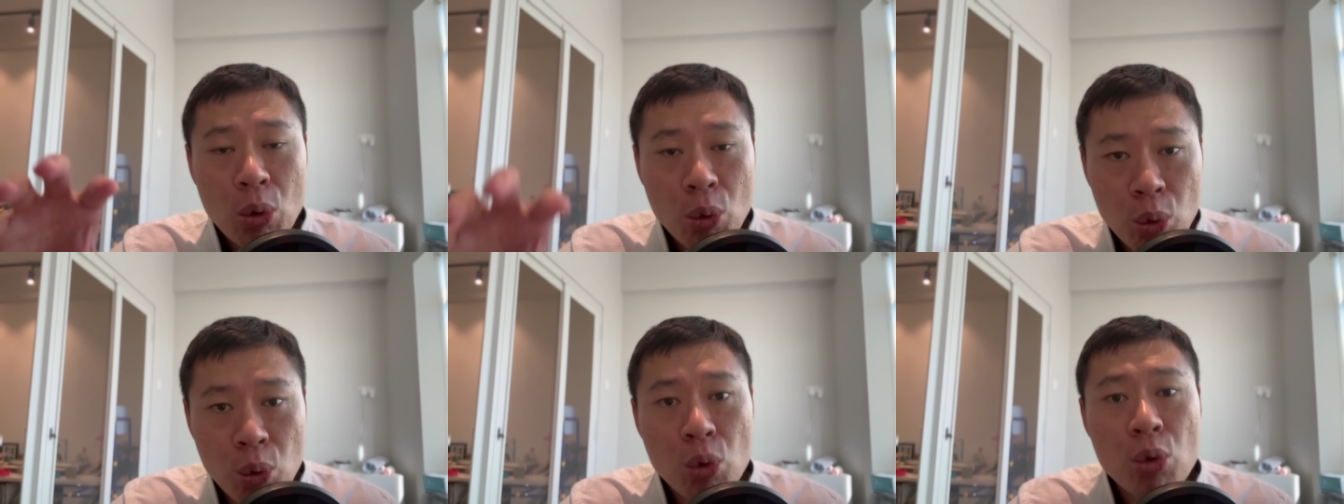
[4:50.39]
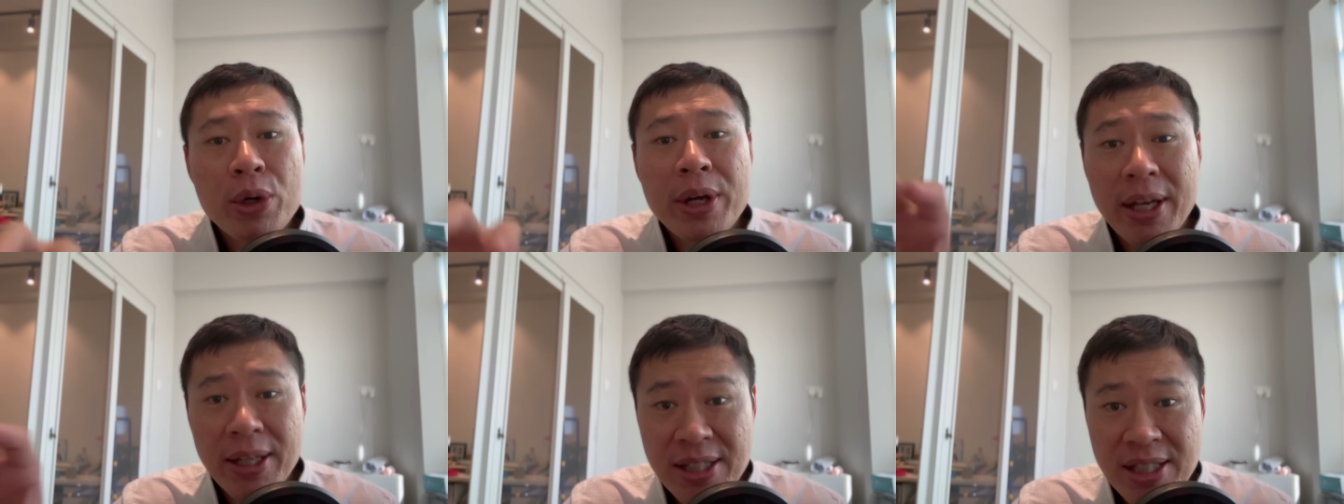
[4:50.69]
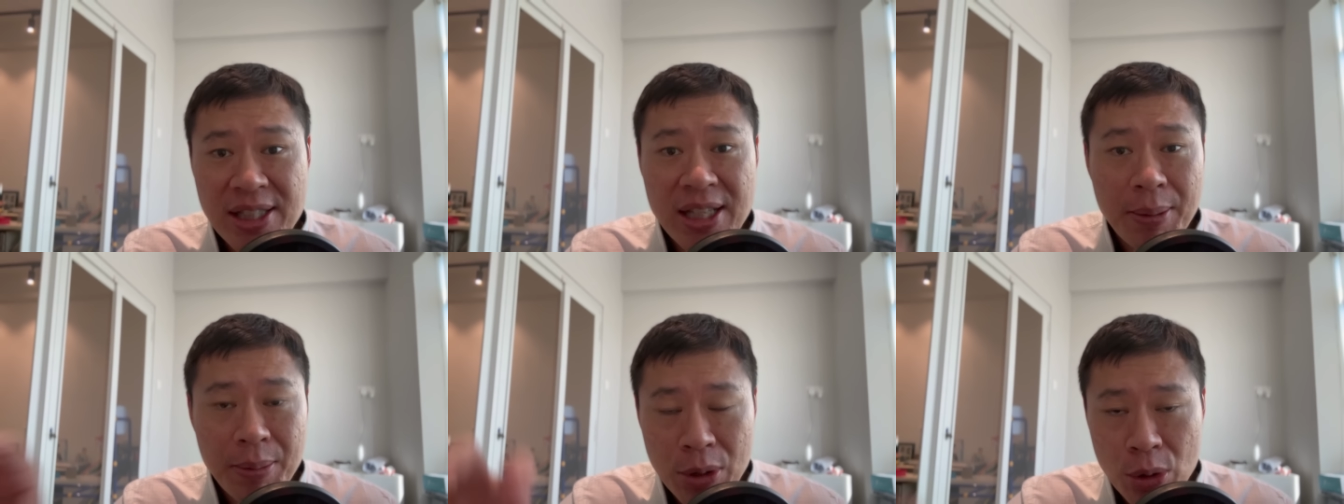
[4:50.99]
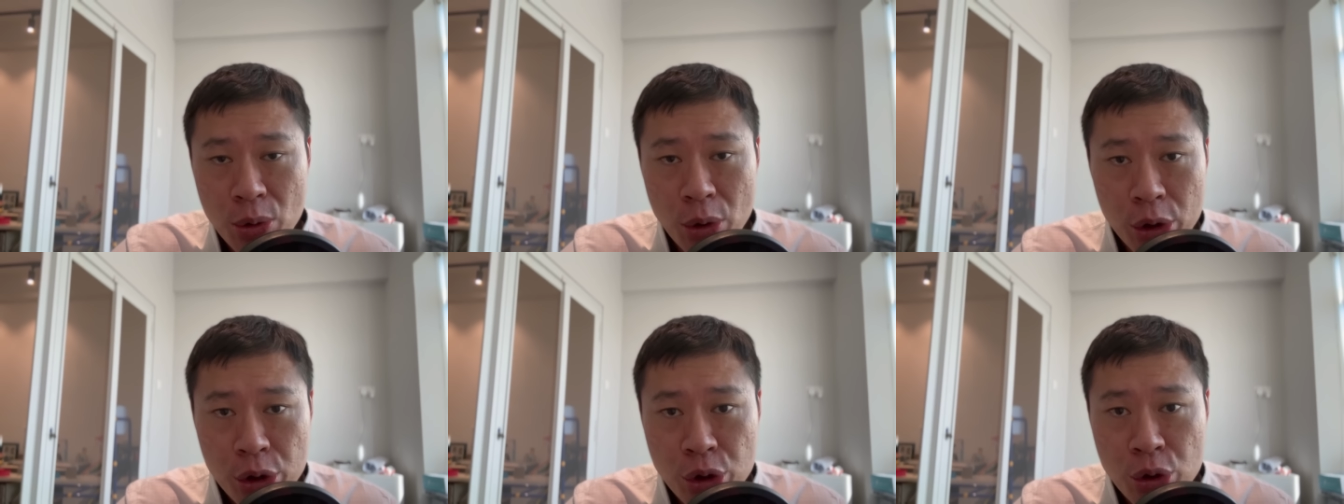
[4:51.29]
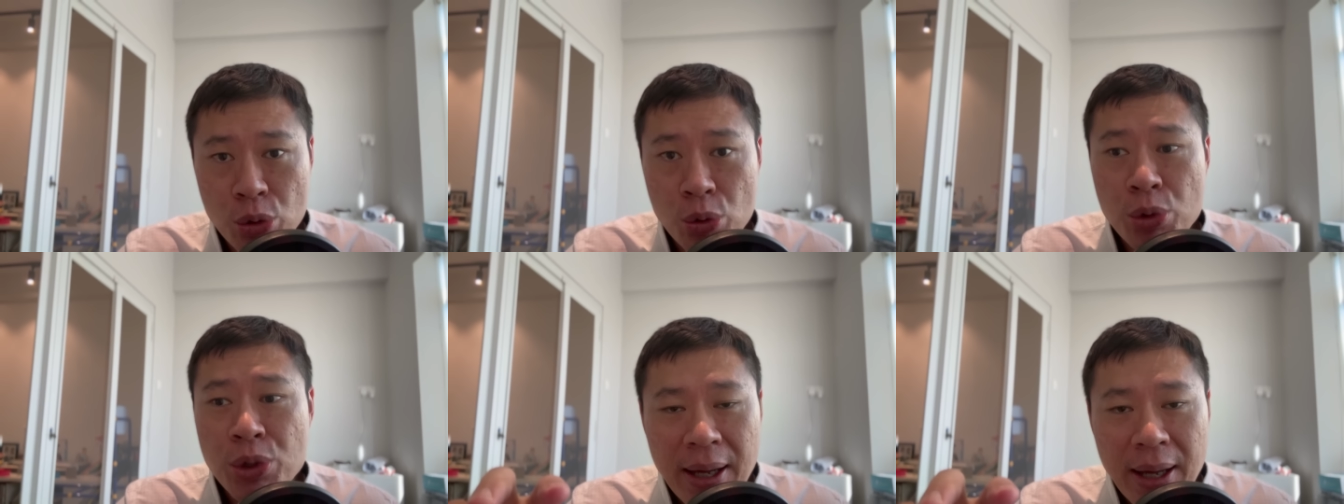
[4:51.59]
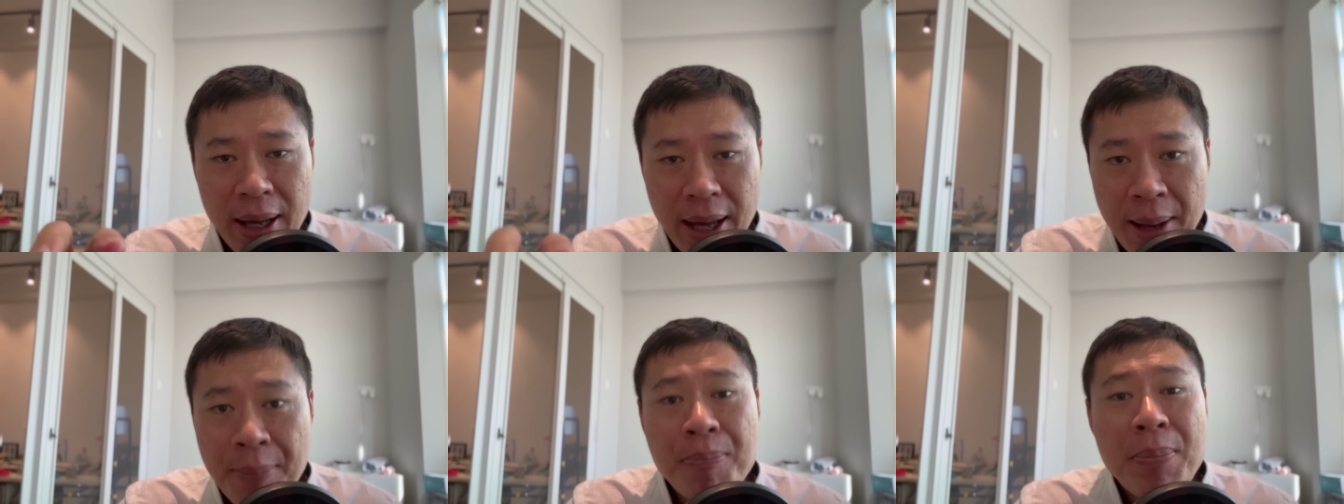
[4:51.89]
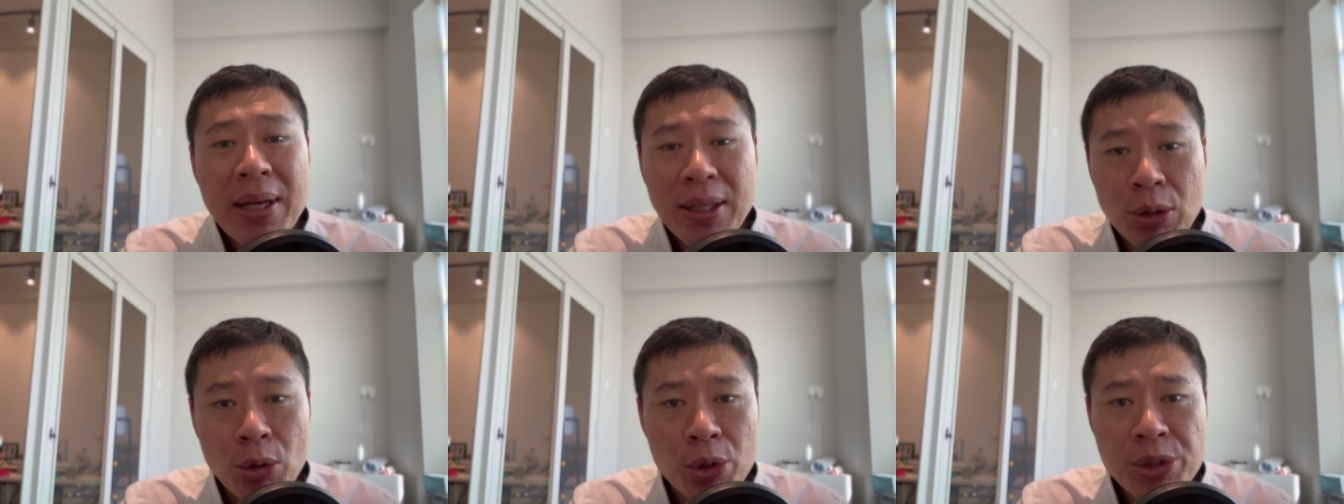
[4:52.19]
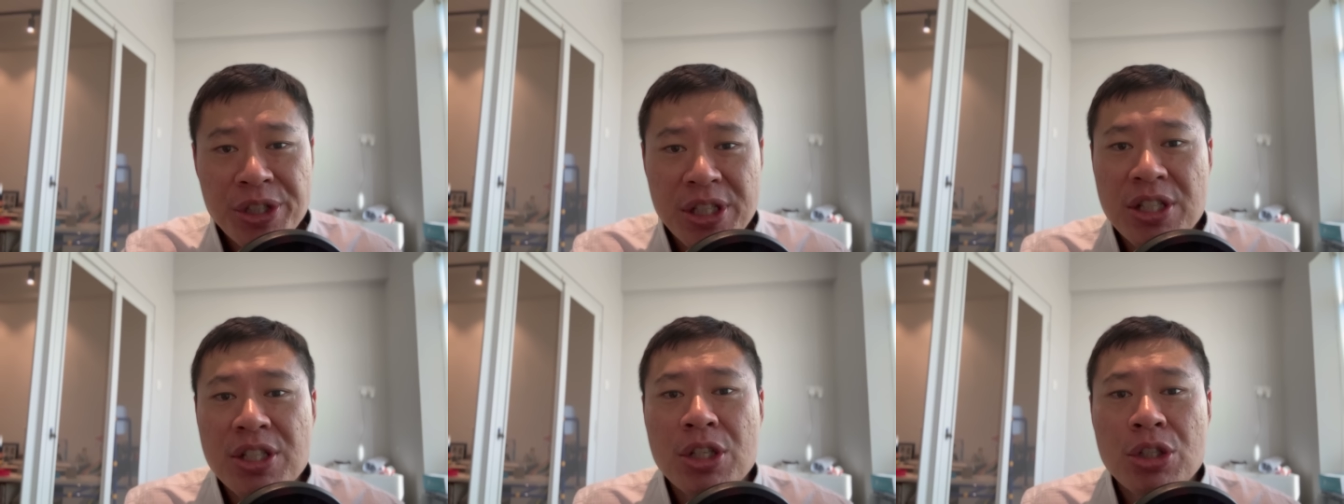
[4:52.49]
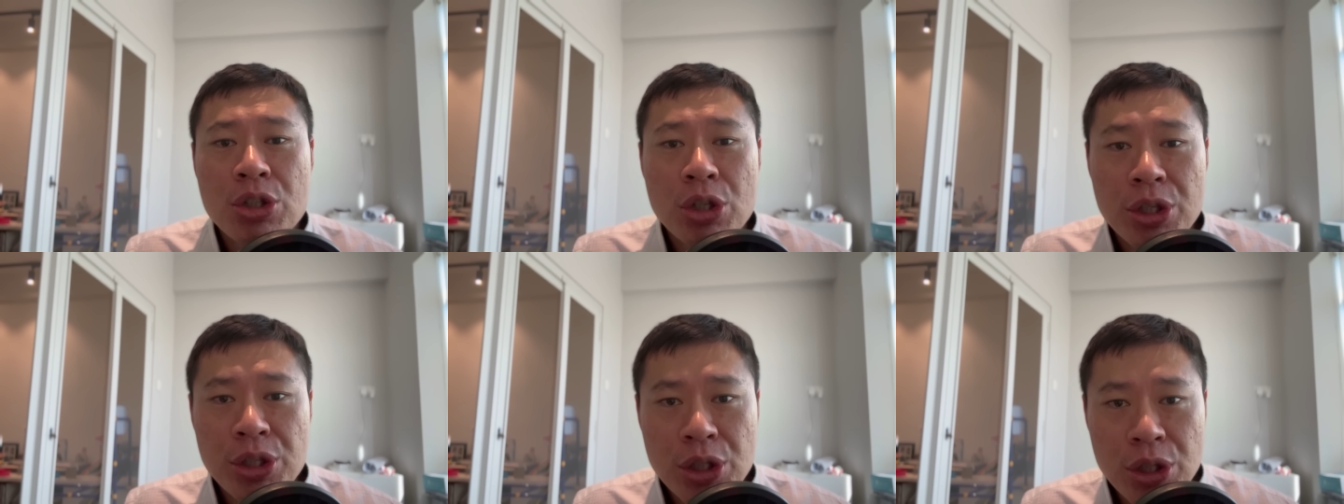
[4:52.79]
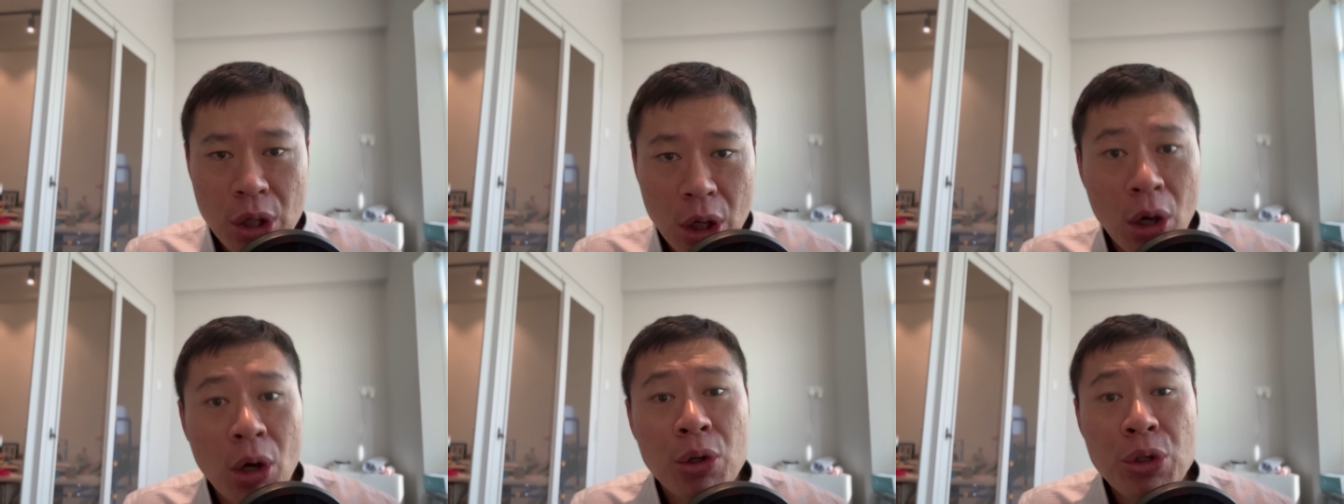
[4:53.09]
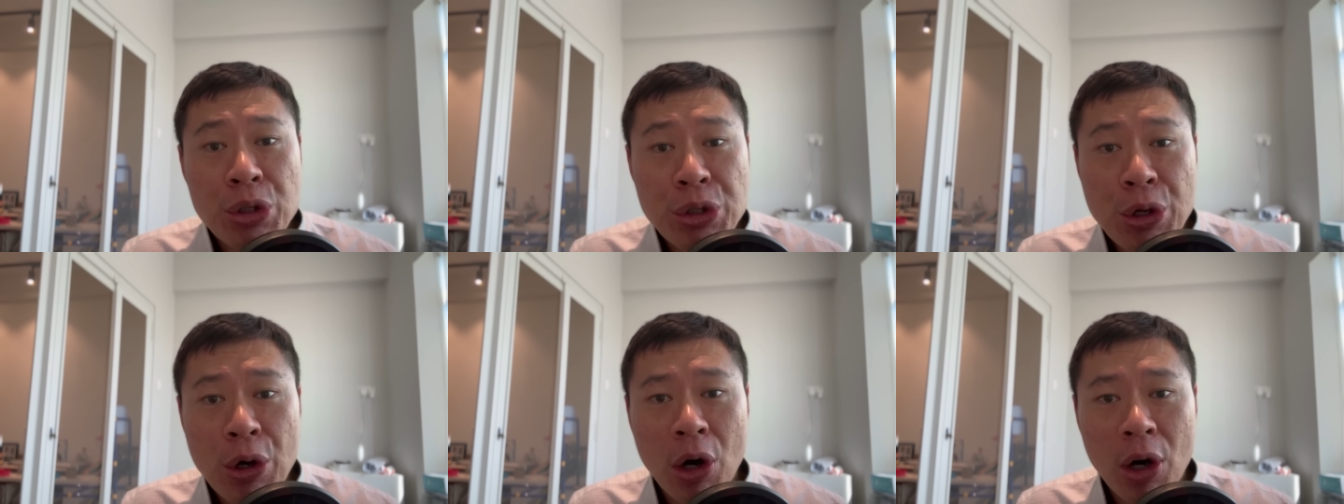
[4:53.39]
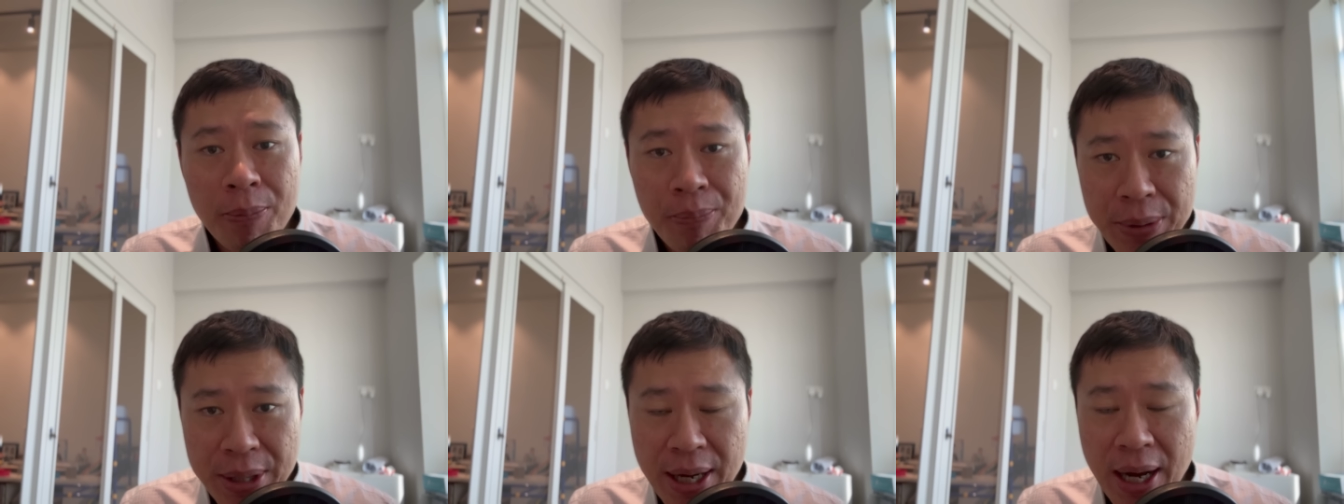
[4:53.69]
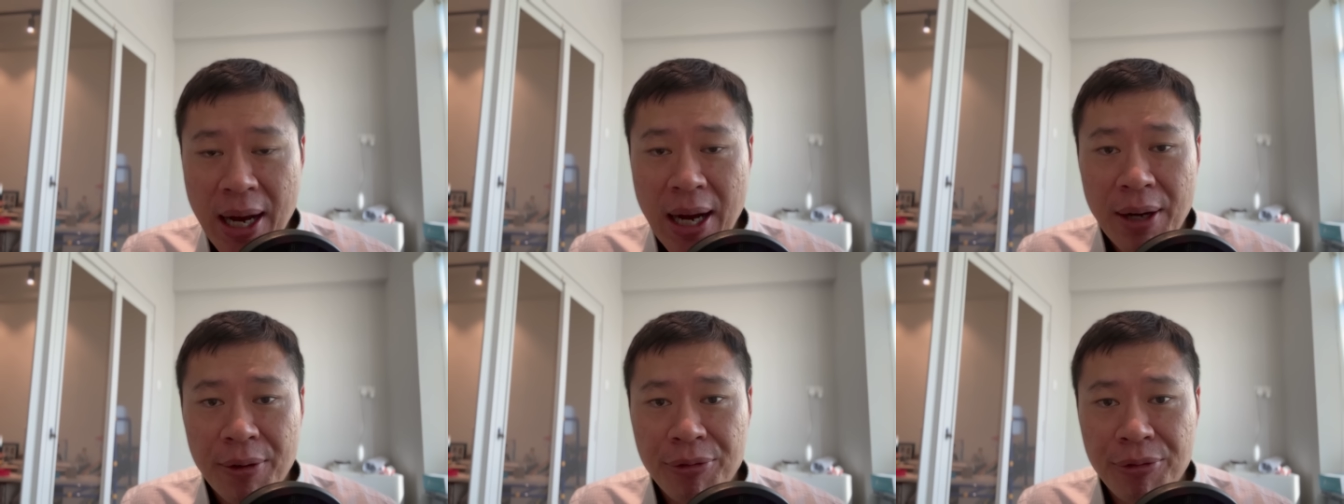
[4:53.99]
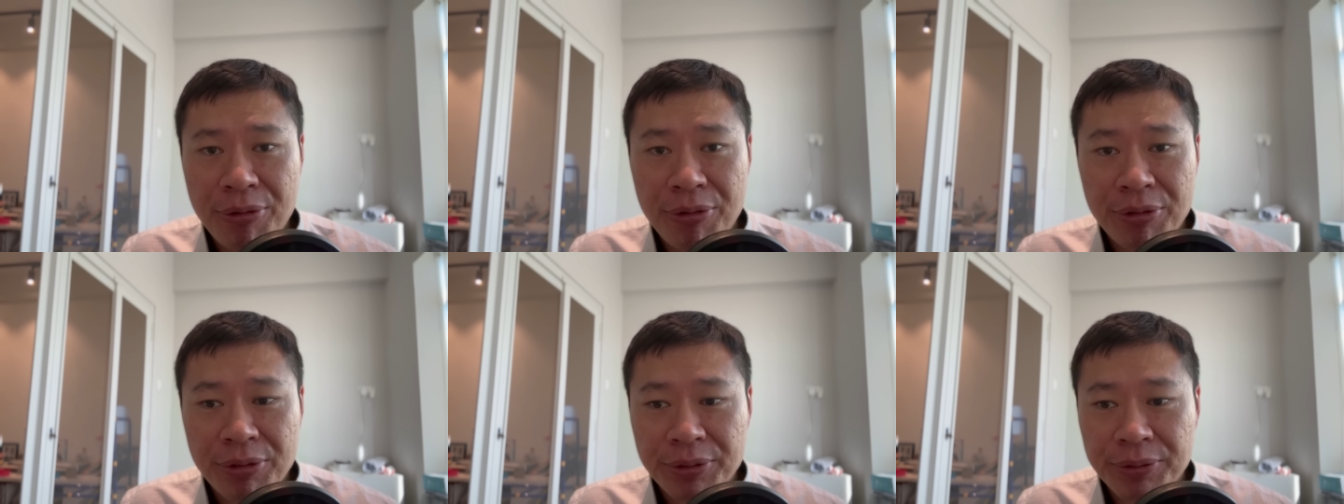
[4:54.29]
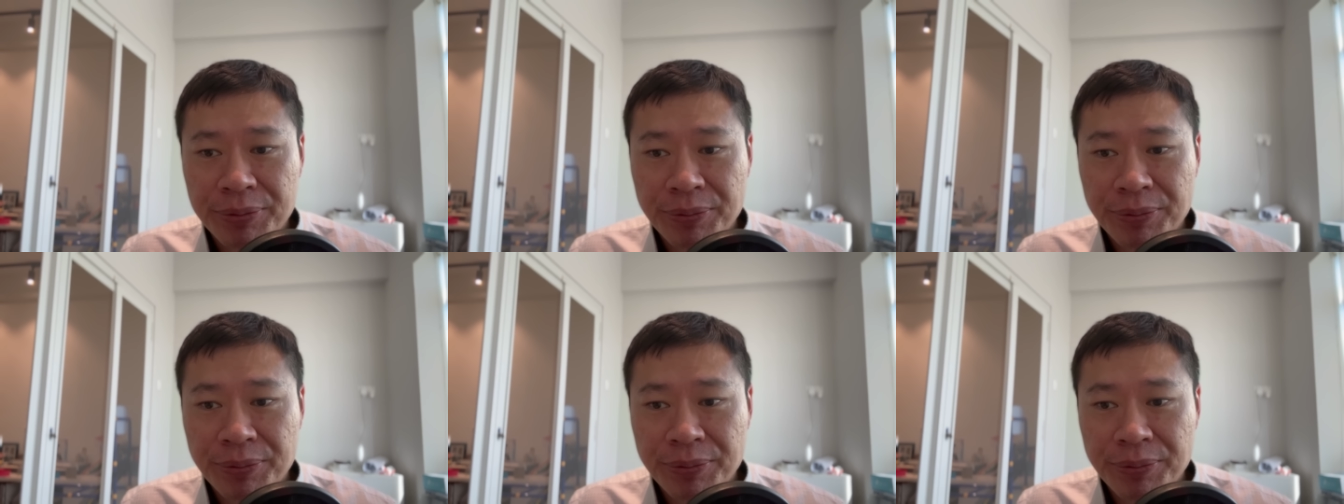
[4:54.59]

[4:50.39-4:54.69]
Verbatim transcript: Who can step into your shoes and make those decisions on your behalf?